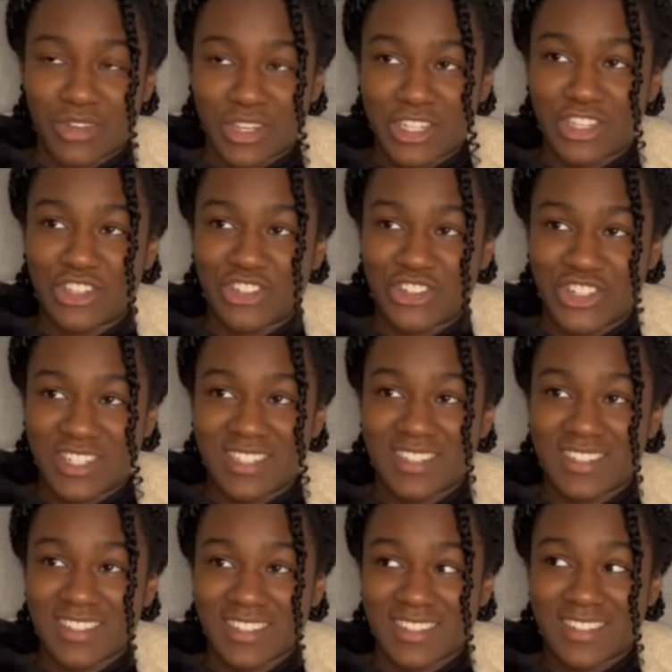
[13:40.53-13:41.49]
Thank you,
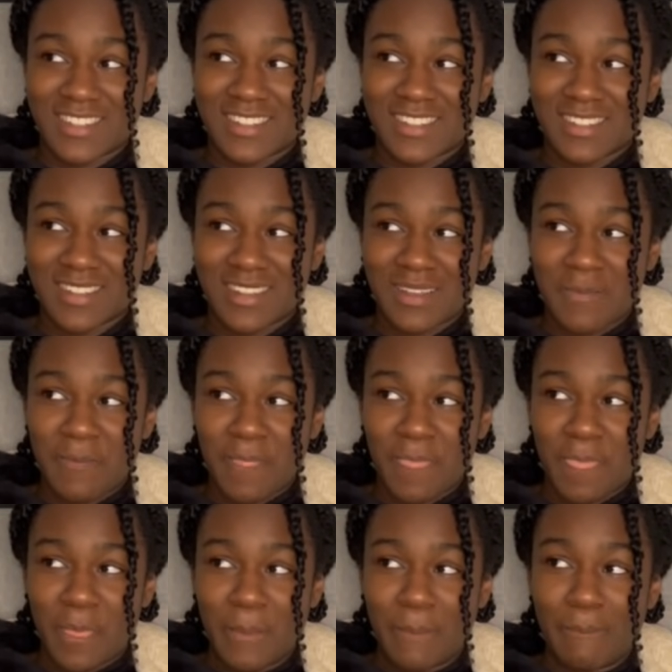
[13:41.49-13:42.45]
Jesus.
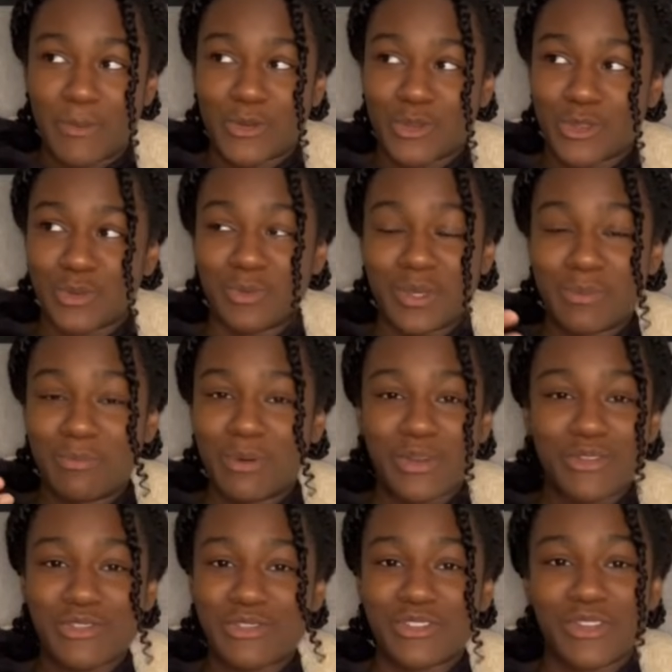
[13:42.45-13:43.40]
Because we
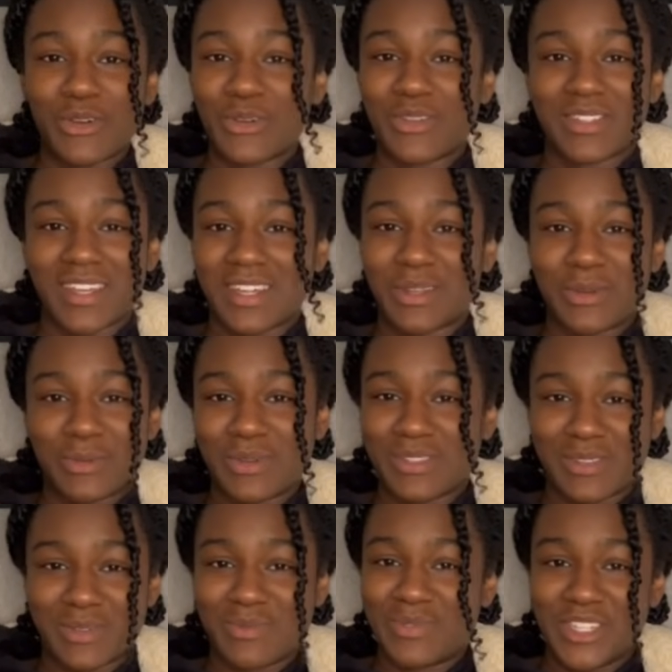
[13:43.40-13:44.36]
both know that it
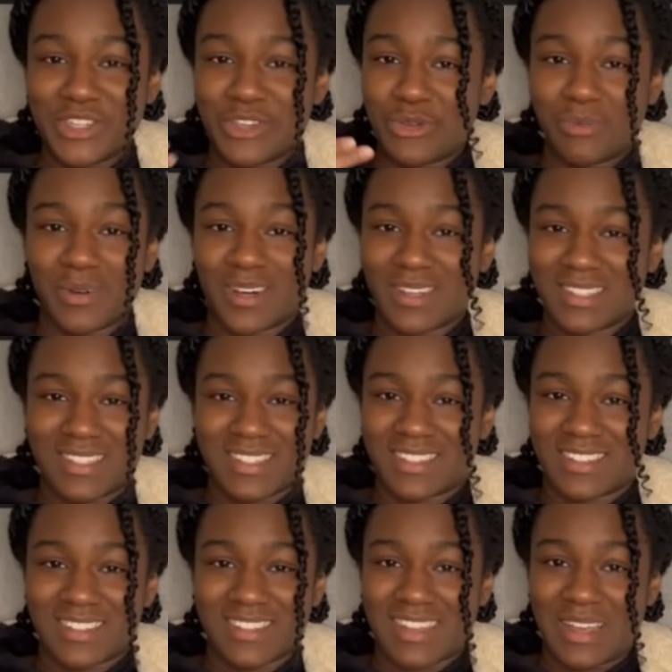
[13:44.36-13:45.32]
wasn't me who passed
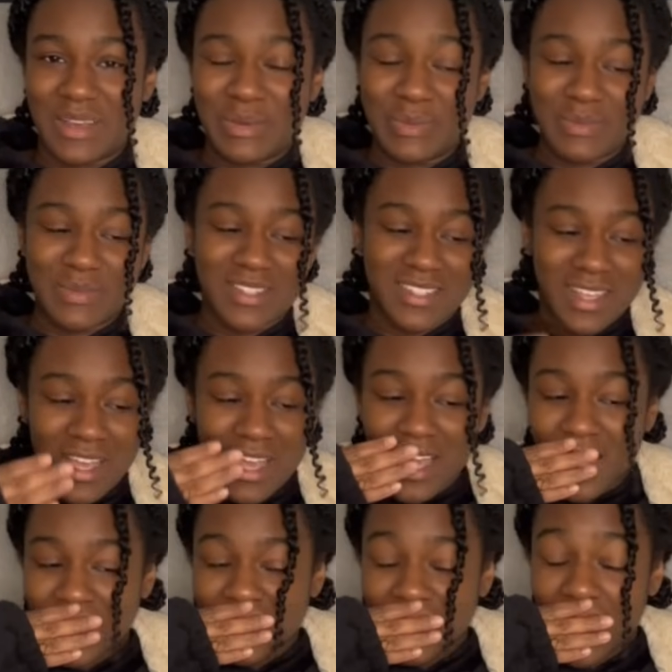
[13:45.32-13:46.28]
these exams.
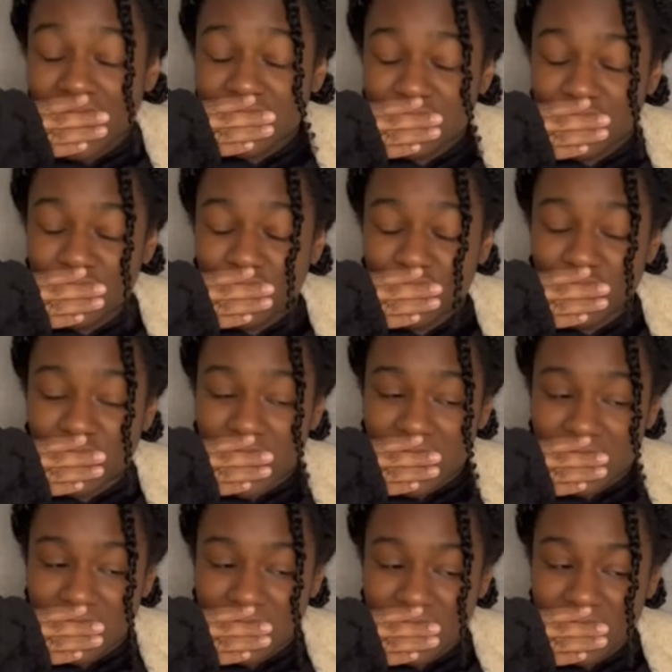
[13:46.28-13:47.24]
That's
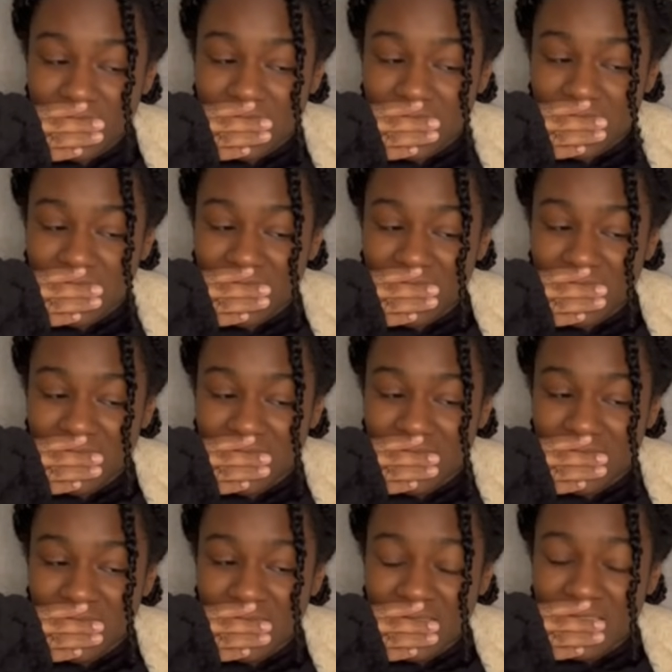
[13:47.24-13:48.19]
crazy.
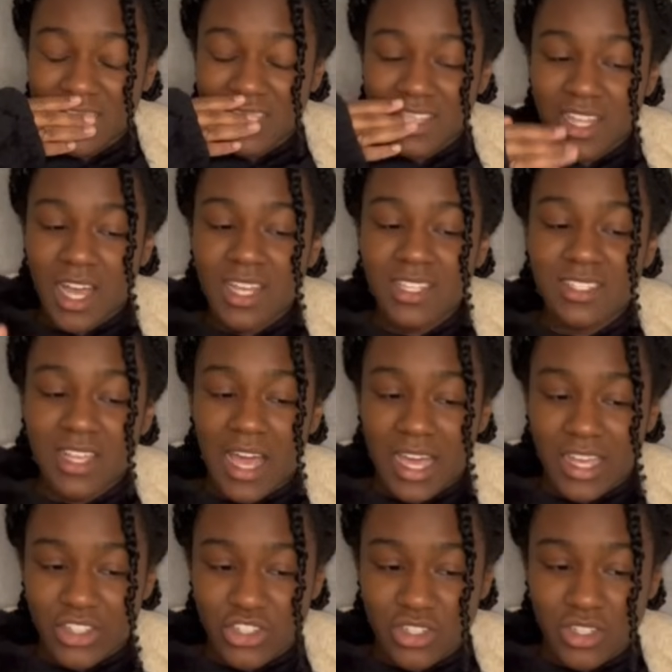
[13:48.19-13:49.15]
That's
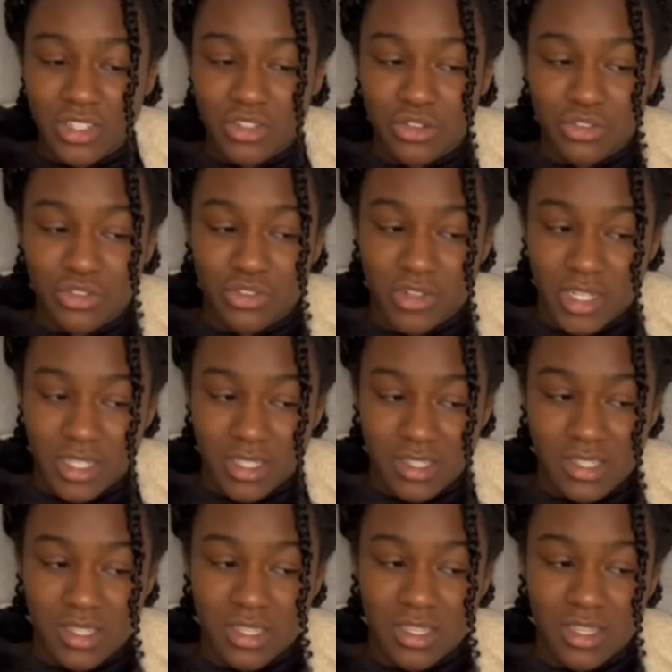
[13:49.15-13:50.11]
actually
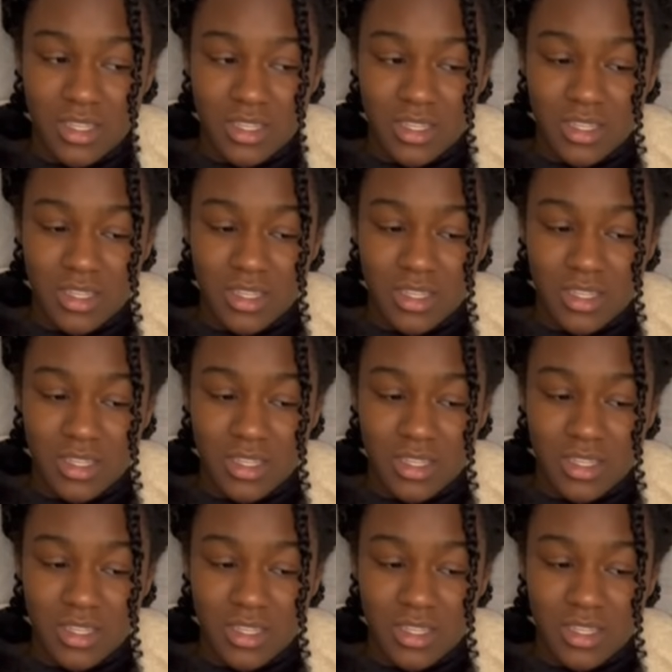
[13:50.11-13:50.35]
crazy.